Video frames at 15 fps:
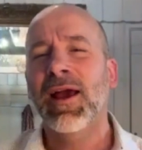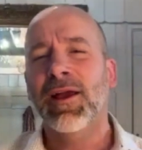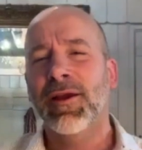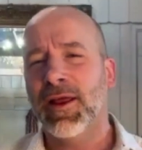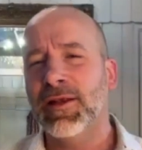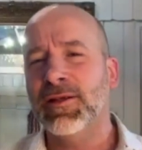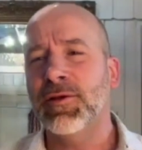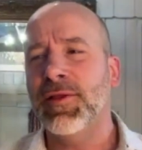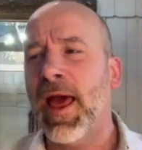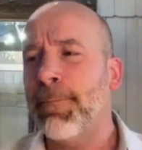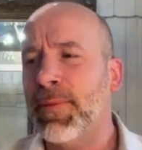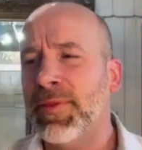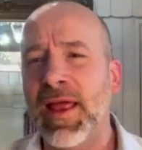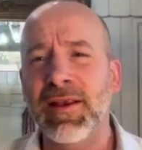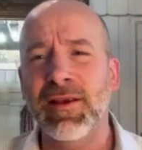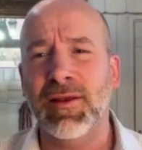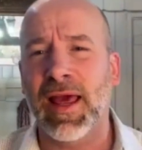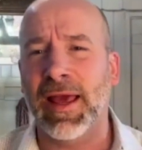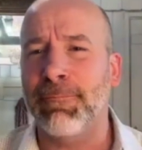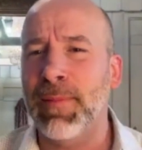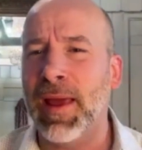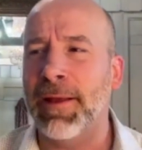You're gonna do that, but then you're
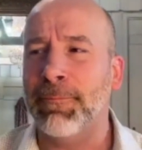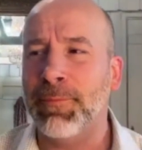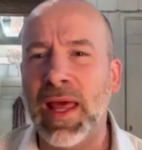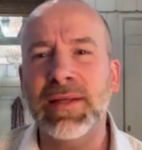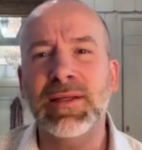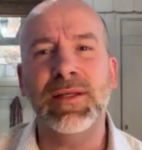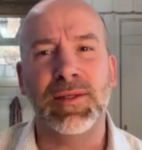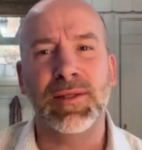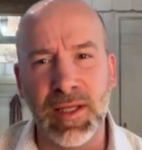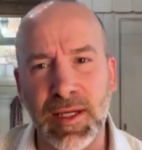like, man, that just